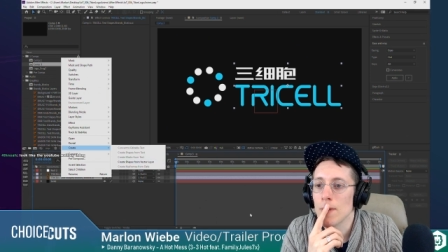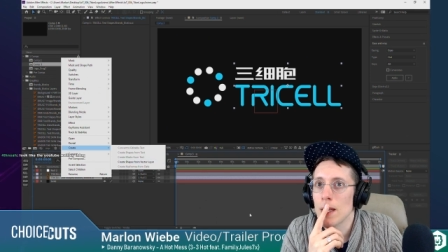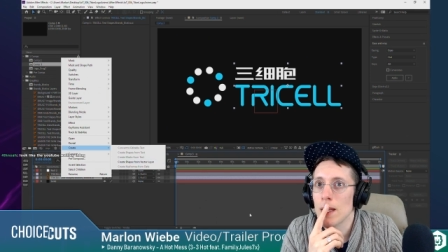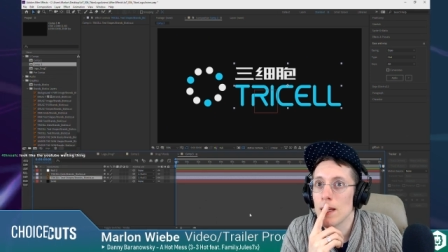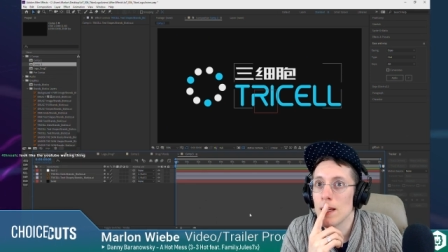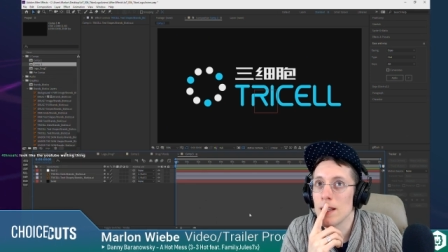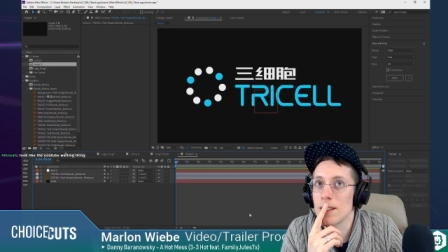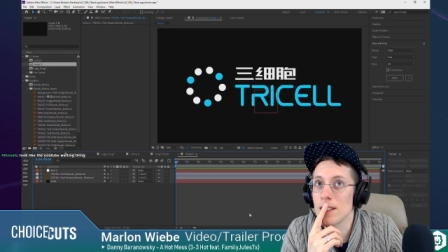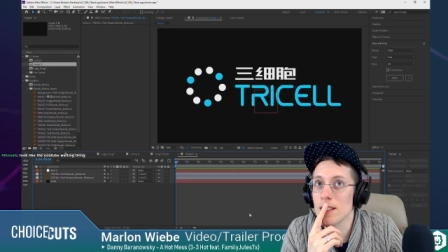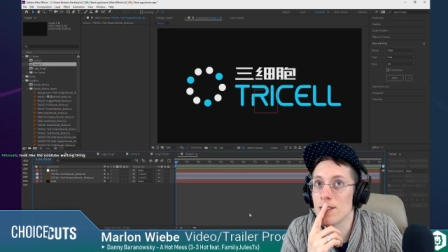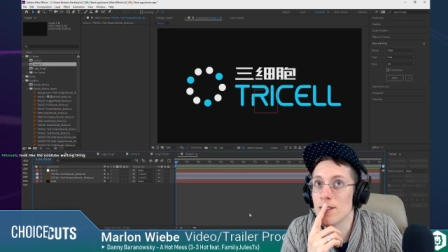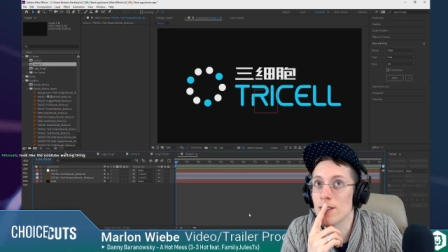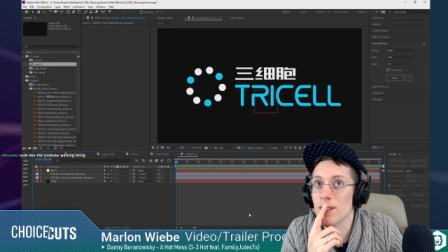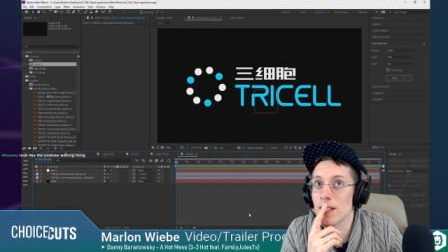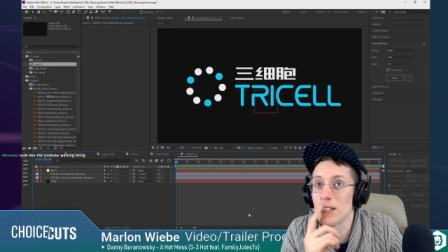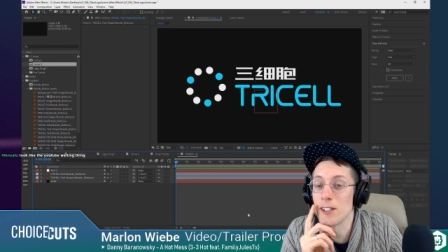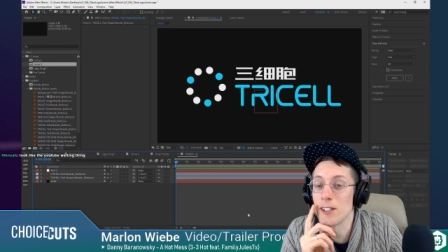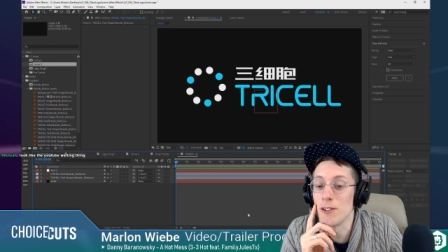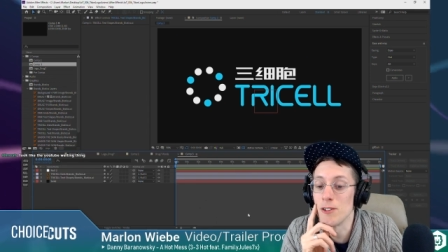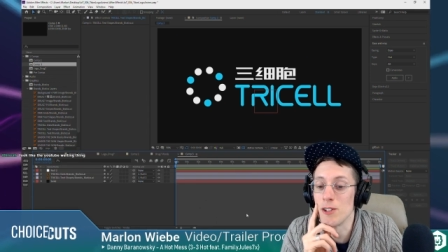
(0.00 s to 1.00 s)
It does look like
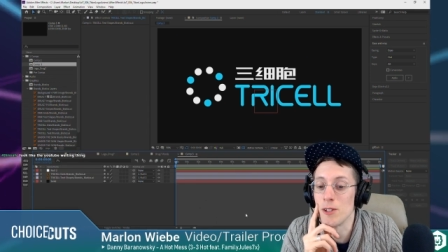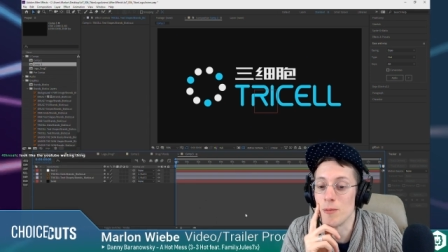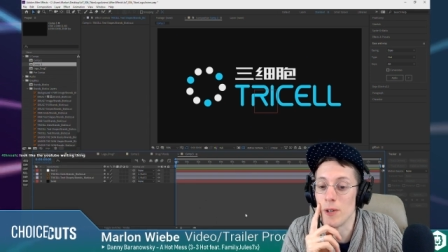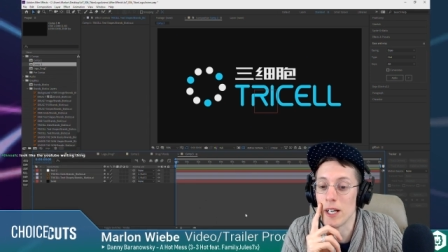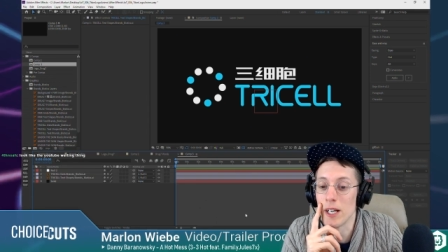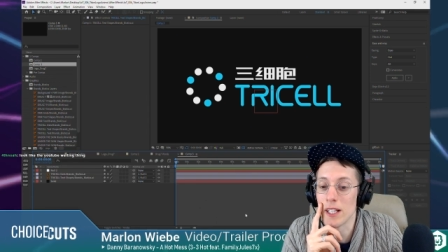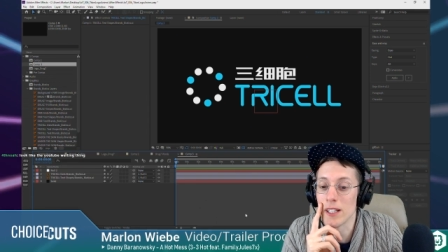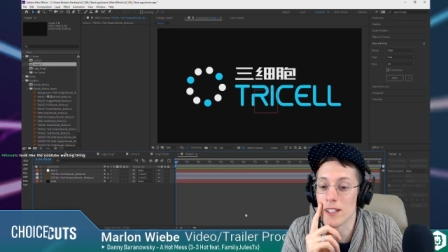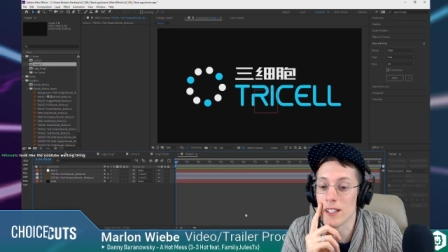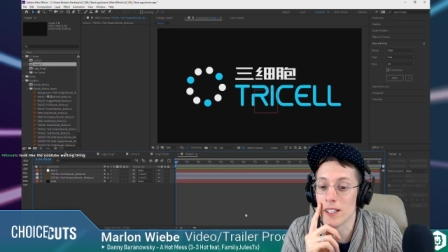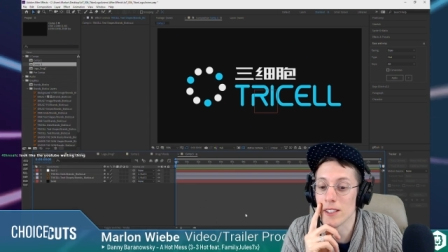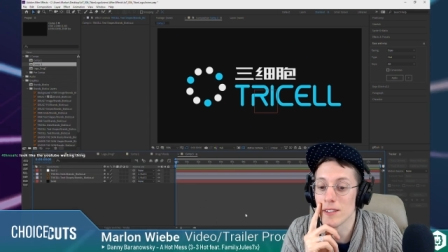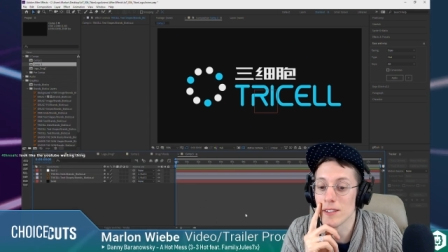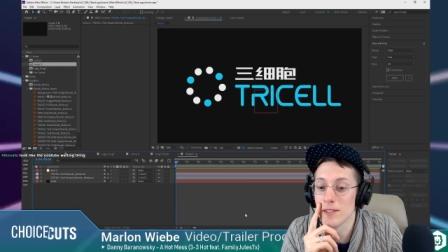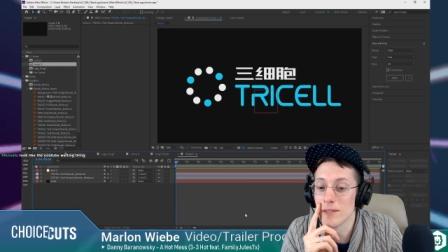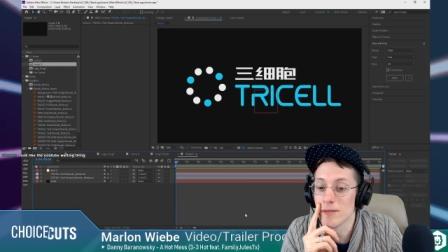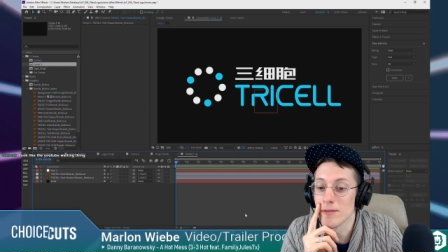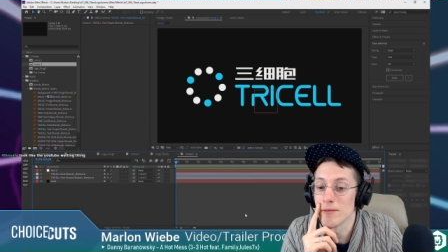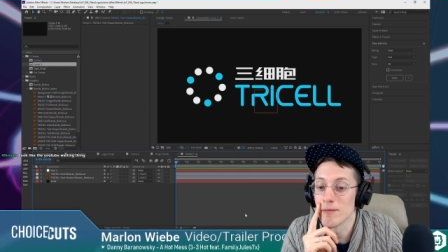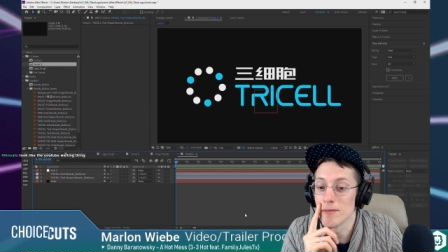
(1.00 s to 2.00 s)
the YouTube waiting thing.
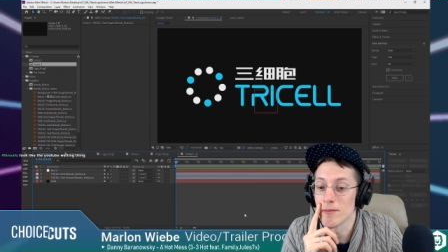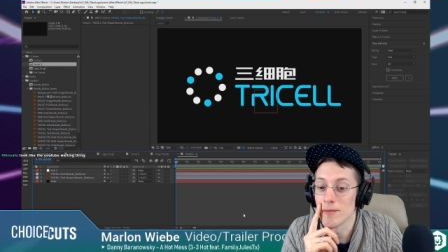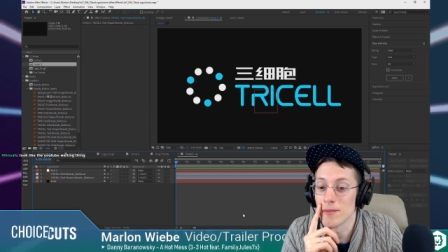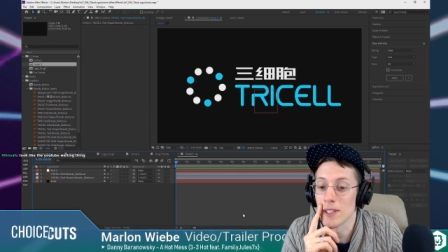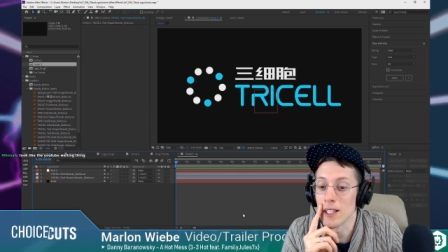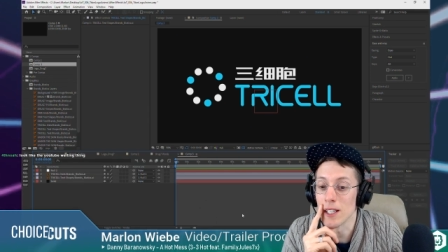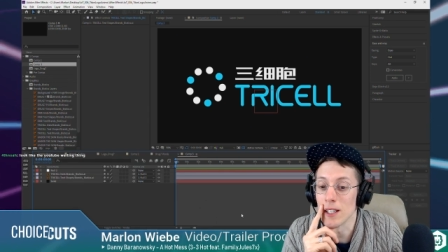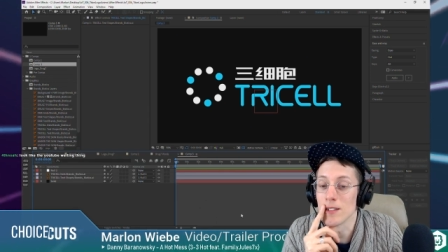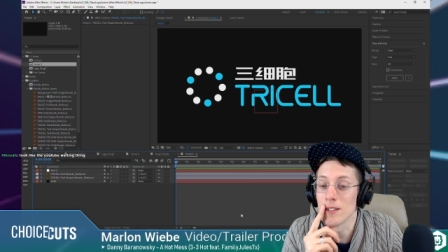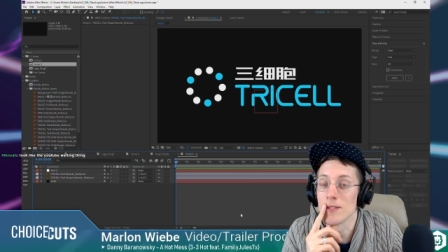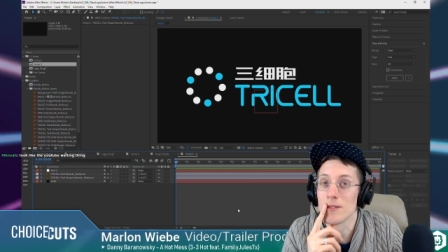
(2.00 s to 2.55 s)
Yeah.